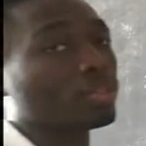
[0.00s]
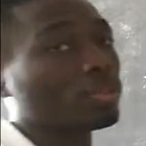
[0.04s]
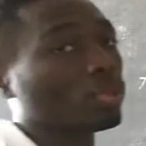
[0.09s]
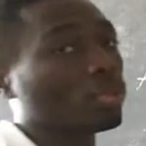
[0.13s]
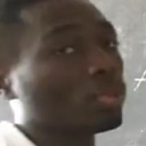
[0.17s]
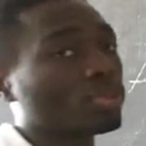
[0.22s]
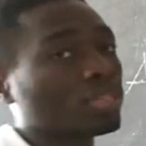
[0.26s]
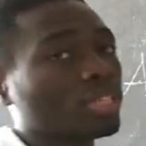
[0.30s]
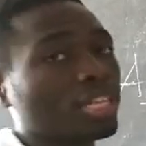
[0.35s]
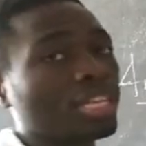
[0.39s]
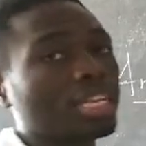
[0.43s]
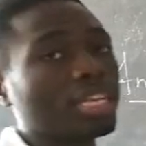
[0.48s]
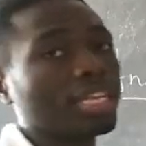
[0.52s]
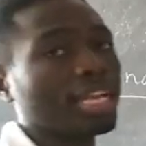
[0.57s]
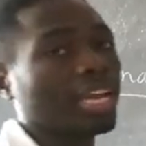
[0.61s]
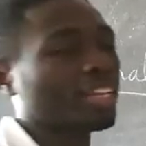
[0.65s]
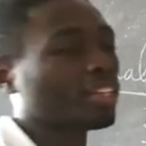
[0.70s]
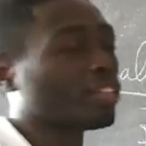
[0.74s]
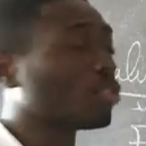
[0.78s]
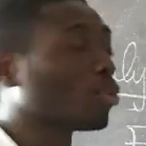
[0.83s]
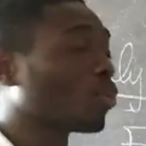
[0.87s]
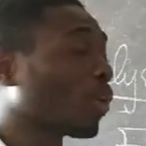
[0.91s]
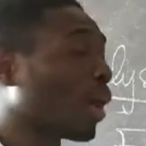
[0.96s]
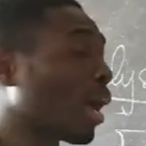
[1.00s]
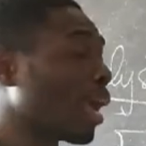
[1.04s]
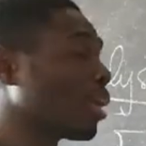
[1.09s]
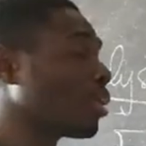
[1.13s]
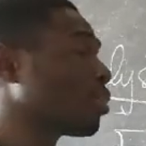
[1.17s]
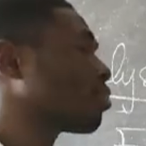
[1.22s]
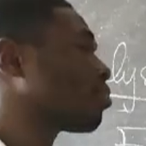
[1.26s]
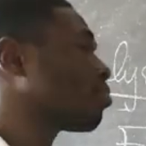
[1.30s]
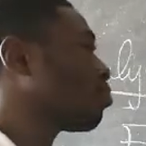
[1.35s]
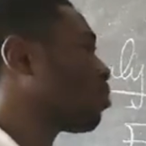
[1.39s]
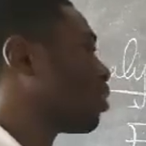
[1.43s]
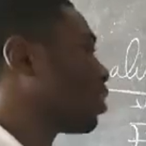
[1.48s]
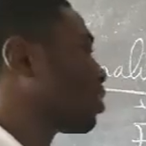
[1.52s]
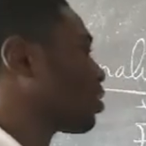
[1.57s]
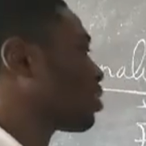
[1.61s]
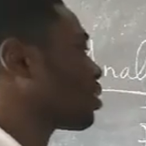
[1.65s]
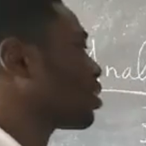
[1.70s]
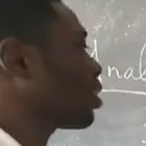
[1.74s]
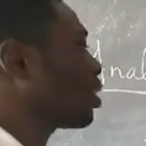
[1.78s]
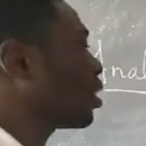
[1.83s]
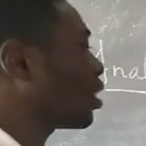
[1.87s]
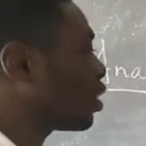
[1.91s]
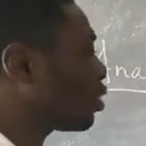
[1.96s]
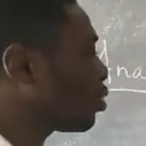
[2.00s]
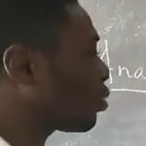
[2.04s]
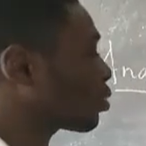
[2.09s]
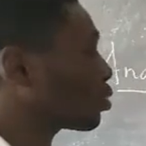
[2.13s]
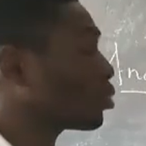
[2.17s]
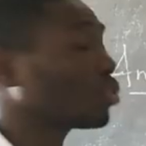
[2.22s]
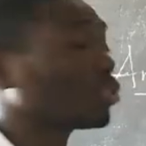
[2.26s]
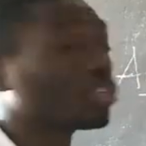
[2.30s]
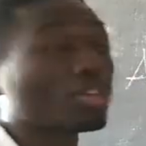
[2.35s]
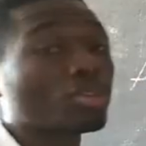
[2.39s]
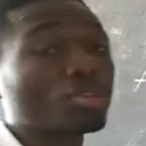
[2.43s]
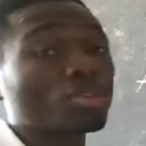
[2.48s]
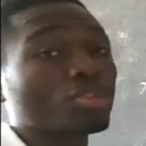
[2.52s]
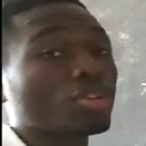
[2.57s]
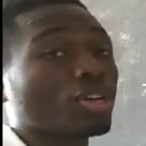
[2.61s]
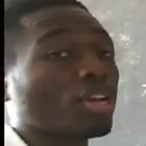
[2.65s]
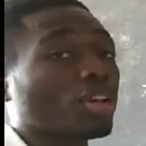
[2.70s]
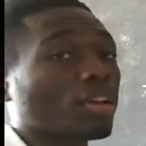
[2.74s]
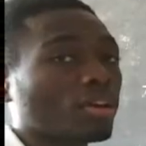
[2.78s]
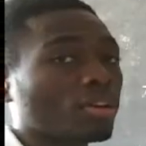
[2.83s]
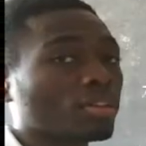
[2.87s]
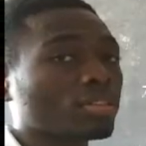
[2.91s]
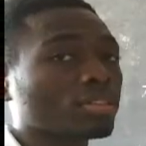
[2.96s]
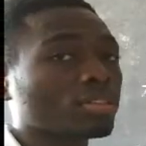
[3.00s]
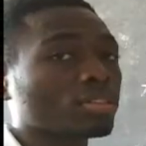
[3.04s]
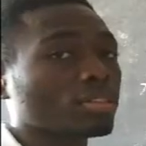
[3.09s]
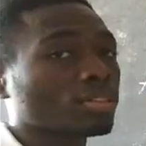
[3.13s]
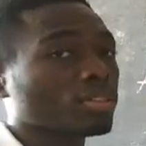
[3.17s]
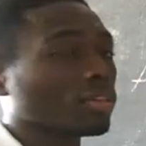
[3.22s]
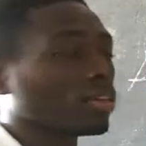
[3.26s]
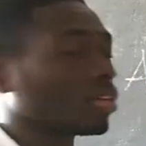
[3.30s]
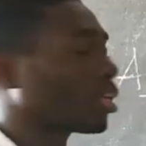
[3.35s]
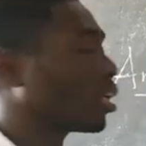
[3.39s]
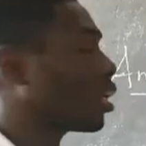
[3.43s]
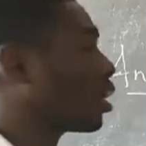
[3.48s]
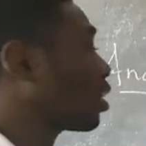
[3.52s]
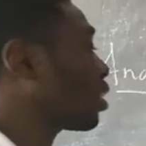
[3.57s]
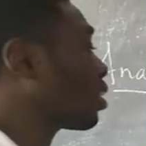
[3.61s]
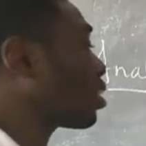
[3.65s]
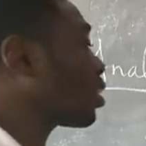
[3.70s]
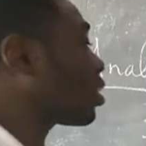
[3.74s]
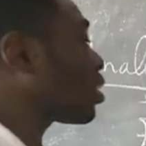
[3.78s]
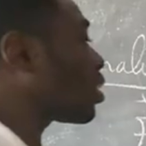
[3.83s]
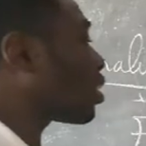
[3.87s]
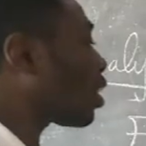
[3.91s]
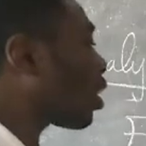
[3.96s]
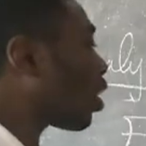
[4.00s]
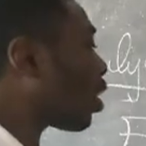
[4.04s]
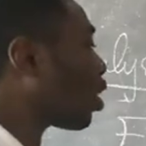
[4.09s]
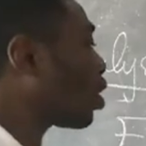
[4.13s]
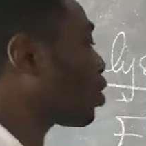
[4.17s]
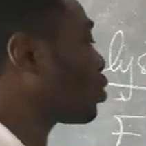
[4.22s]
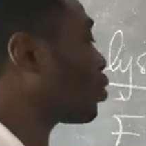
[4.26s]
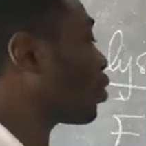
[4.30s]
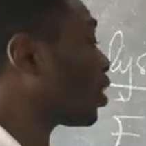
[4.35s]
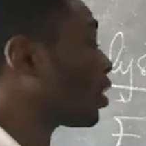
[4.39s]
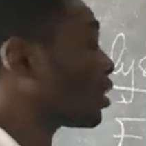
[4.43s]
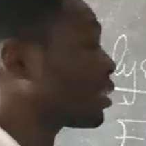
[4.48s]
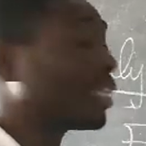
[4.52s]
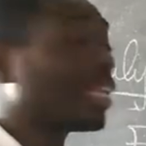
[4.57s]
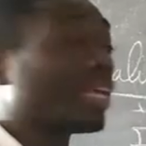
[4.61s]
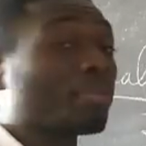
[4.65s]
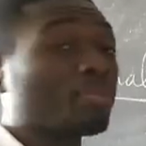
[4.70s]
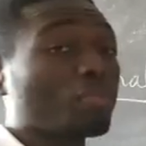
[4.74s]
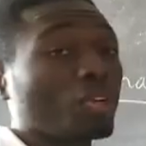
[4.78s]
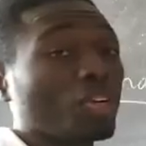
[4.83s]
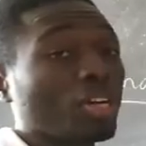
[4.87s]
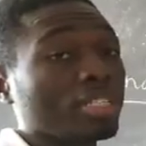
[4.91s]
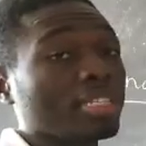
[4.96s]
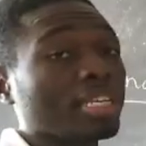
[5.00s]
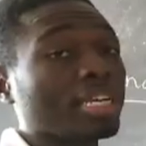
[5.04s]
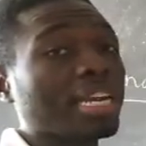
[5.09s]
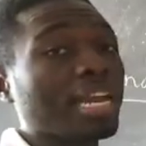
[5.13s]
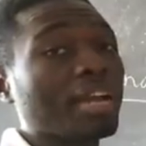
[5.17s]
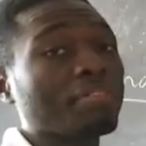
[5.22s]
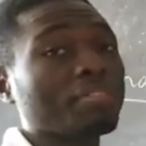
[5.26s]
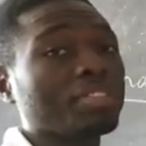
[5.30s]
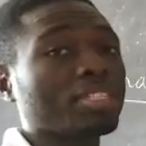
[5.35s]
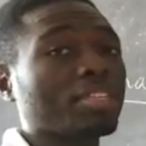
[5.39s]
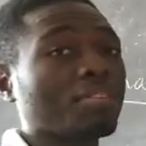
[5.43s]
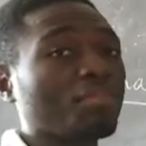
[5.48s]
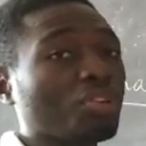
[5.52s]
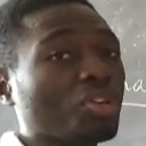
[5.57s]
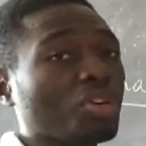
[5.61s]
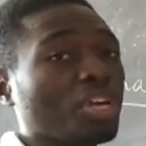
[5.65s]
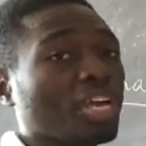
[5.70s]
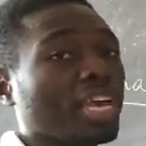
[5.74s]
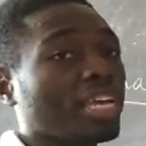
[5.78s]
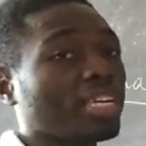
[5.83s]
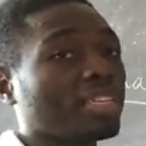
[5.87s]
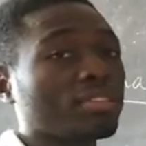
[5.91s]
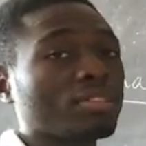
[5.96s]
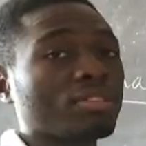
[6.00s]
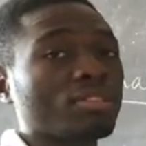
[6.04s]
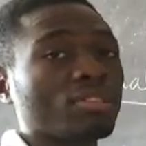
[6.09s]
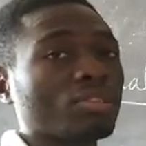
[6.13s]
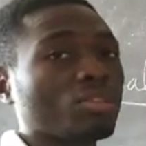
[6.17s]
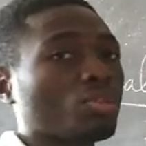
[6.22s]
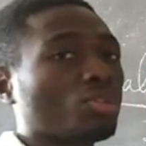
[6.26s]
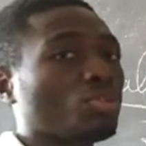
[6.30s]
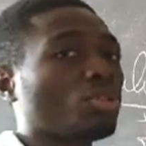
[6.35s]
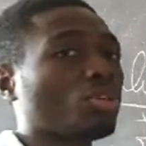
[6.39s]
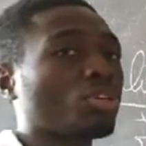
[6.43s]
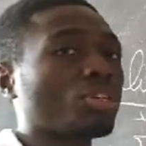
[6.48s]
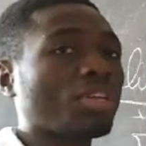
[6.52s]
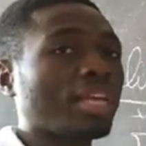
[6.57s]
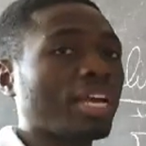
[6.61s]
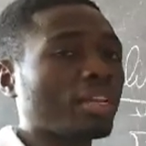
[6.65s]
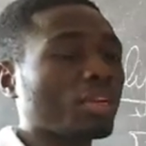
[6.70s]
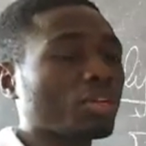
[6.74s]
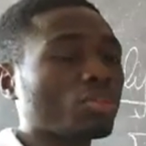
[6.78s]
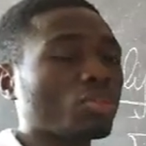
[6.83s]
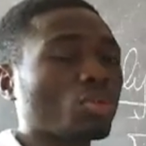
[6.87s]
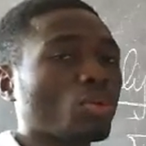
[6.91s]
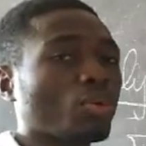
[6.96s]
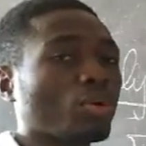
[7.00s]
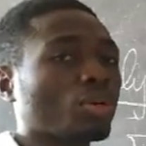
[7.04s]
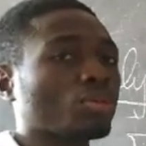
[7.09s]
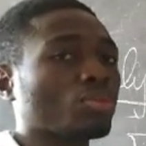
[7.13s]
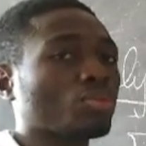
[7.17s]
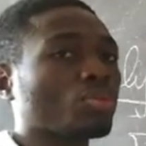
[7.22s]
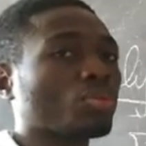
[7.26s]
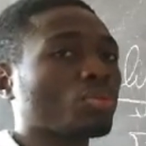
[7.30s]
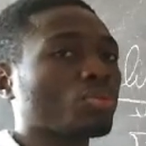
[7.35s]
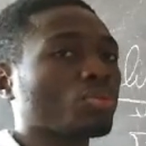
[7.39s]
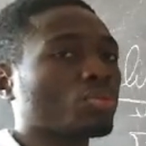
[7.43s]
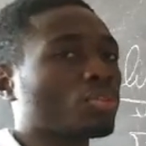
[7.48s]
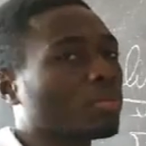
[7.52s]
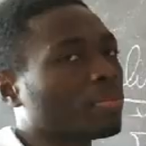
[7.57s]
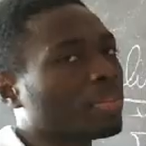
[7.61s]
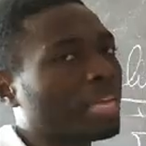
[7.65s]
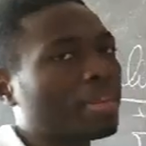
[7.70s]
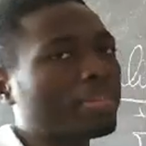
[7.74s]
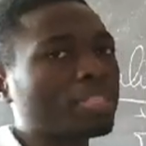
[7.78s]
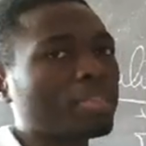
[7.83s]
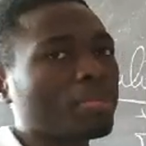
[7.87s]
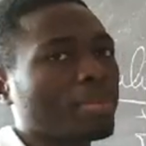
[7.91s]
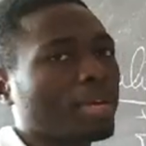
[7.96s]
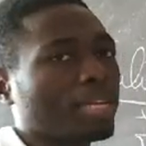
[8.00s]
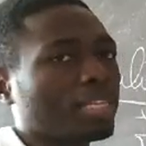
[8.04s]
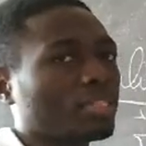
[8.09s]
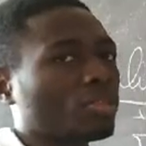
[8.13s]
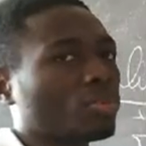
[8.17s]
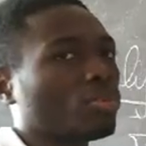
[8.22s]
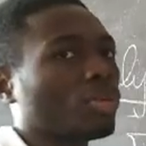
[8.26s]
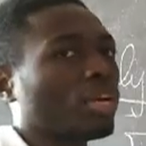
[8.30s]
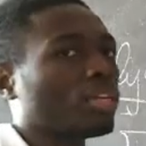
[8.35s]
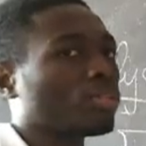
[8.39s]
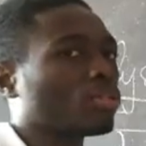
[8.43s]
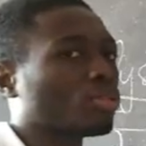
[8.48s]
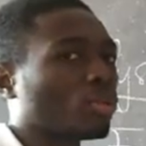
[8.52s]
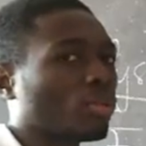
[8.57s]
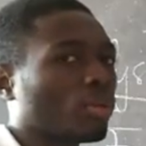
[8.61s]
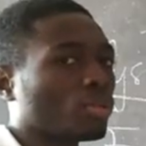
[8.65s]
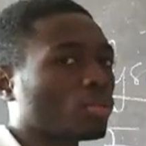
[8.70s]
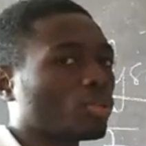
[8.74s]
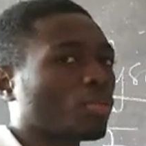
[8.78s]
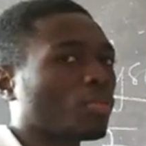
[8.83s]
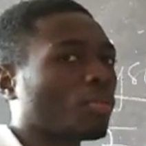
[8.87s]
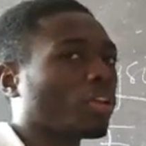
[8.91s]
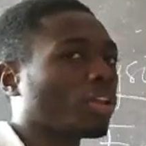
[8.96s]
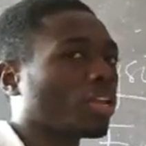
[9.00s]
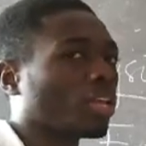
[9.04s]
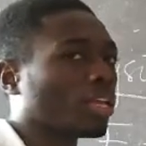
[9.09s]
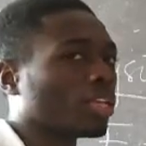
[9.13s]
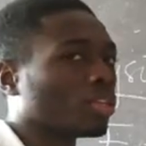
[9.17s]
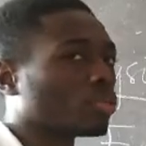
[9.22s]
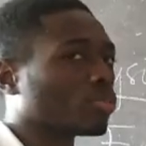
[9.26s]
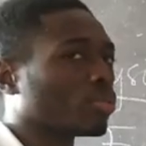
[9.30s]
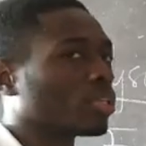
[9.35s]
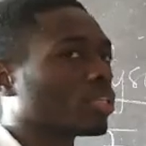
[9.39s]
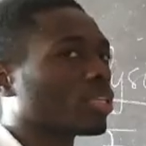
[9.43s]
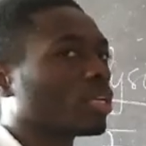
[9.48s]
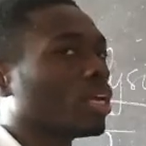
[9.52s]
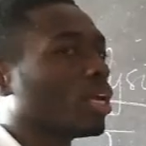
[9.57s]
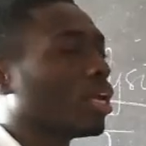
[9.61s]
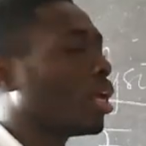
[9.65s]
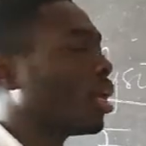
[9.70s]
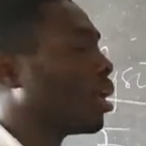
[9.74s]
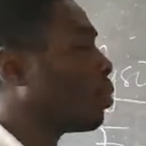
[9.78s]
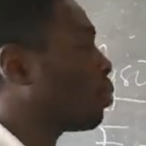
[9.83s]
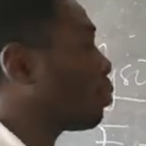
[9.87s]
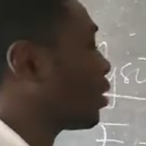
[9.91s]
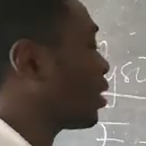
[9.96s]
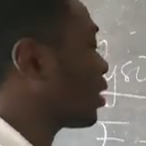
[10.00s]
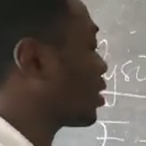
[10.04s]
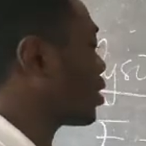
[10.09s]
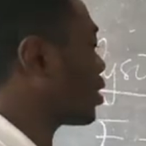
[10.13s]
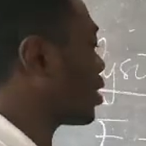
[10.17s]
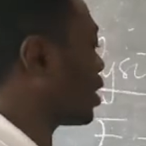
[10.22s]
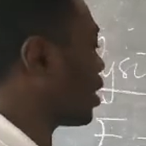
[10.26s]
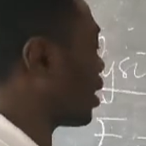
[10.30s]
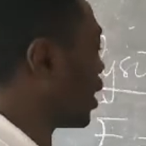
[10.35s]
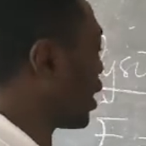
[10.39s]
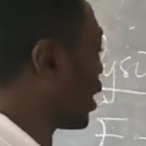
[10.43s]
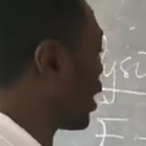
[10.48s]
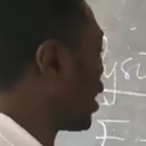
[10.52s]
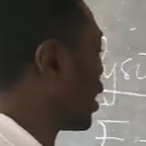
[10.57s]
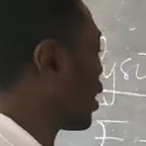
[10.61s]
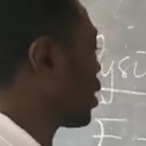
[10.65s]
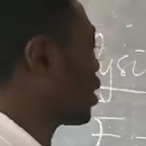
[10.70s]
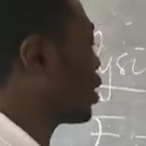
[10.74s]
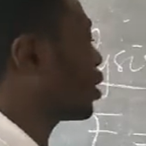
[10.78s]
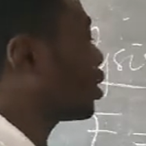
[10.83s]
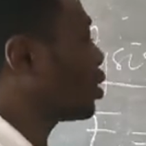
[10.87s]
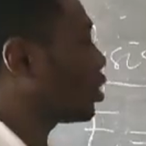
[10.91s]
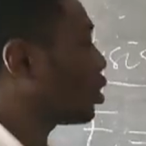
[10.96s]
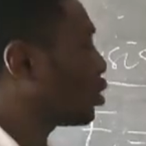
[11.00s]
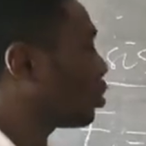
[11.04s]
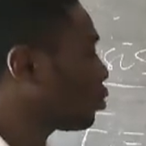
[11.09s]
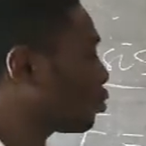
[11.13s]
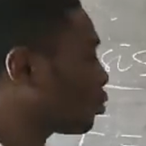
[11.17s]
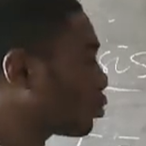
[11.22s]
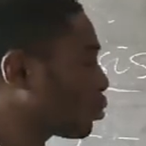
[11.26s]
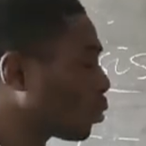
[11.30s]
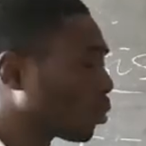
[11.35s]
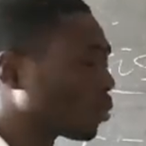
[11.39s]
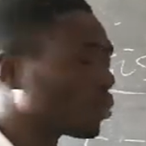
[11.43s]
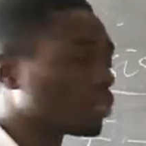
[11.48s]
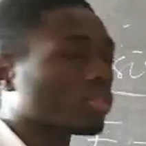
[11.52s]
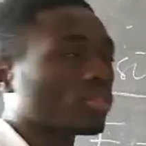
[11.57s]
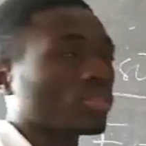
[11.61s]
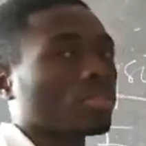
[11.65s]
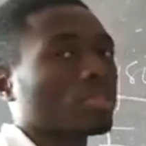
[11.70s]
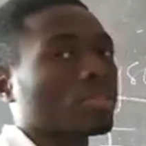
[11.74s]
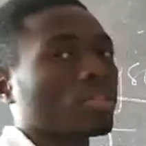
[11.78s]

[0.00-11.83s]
to use ln. I don't know why, but you could still use your log. Okay, or because the graph is giving your hands, you are not told what to do. Sometimes in maths you are told what to plot against what, but here you don't.